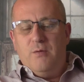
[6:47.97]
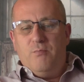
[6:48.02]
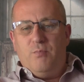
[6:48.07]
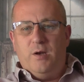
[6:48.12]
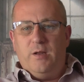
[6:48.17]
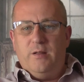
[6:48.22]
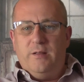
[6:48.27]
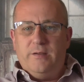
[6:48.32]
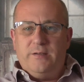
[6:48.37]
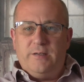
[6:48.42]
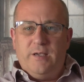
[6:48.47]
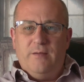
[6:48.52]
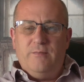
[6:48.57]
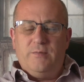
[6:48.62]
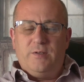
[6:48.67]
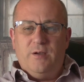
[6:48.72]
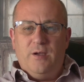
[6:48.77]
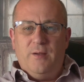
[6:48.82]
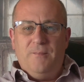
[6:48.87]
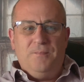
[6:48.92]
But at the
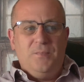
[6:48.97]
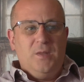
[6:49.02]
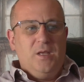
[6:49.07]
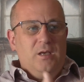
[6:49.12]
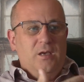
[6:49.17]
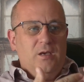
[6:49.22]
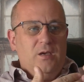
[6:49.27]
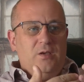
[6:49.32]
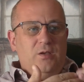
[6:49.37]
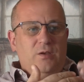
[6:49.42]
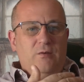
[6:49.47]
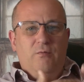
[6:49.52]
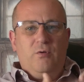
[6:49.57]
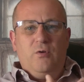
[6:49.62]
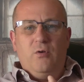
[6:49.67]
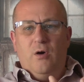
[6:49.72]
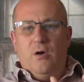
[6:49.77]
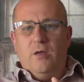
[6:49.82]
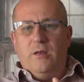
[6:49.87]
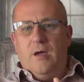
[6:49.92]
same time, you've
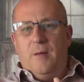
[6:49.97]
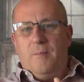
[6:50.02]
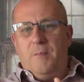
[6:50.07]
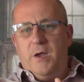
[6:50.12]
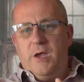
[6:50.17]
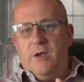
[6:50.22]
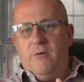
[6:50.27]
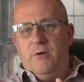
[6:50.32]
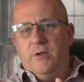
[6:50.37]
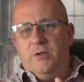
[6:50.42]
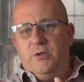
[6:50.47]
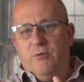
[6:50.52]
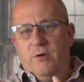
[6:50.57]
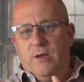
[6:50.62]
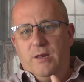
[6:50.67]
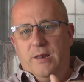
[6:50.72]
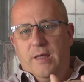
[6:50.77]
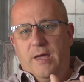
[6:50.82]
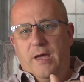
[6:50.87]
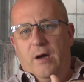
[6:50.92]
got a period you're
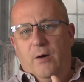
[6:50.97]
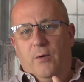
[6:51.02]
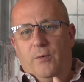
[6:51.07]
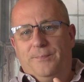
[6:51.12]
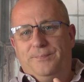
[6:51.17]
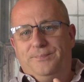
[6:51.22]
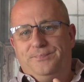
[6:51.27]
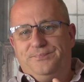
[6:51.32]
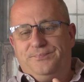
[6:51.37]
in now